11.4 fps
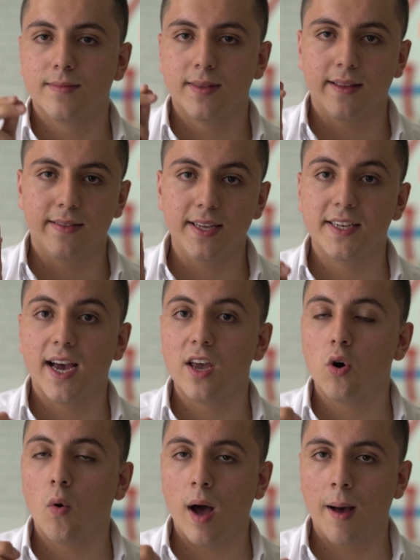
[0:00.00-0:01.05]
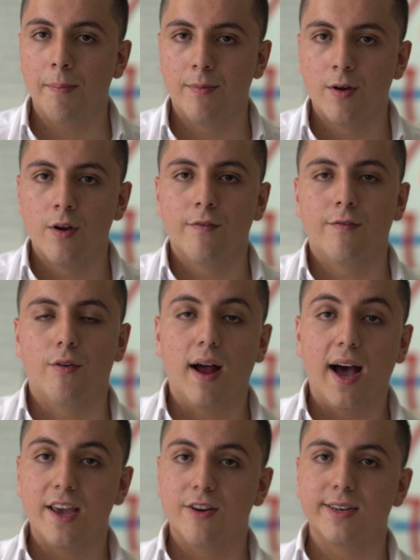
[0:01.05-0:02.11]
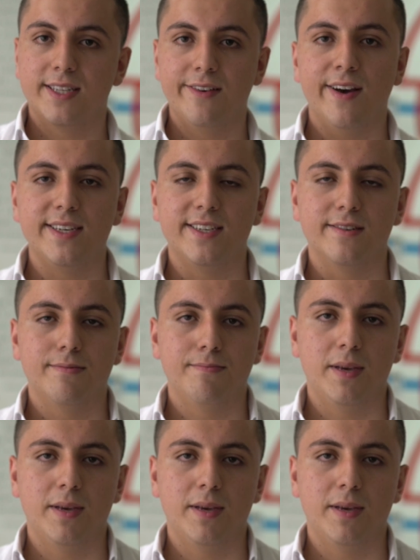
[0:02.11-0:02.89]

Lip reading: the DJI Go app for iOS devices,